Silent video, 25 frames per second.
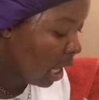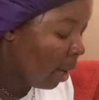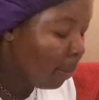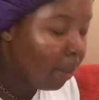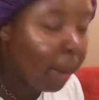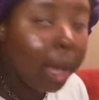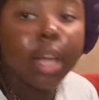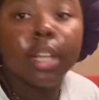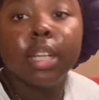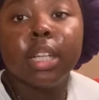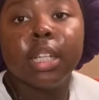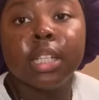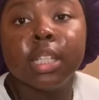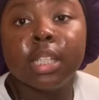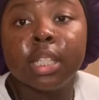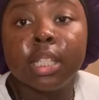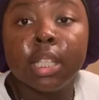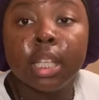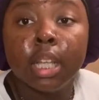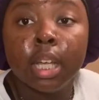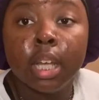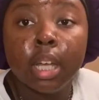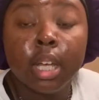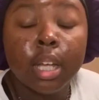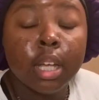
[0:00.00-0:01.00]
about the
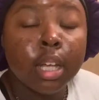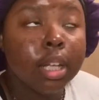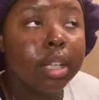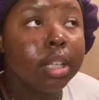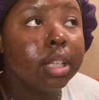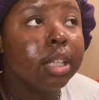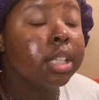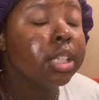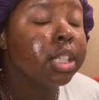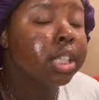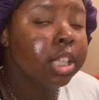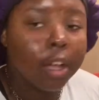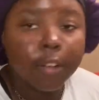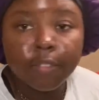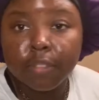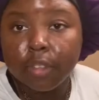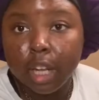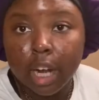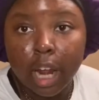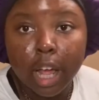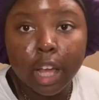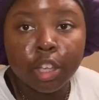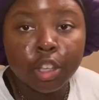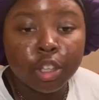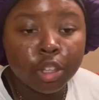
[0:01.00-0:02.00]
stuff that
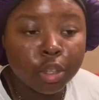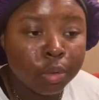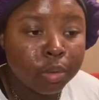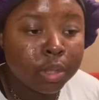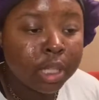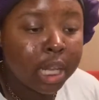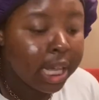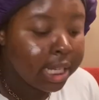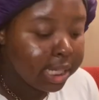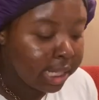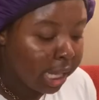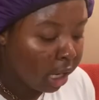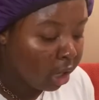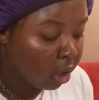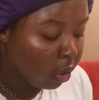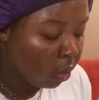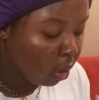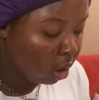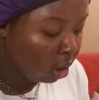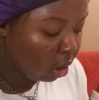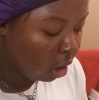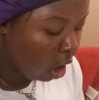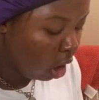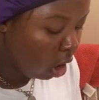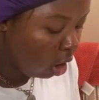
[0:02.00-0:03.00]
I use as I go
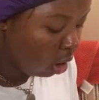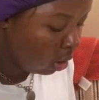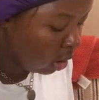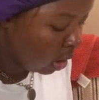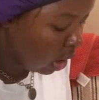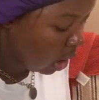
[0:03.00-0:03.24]
along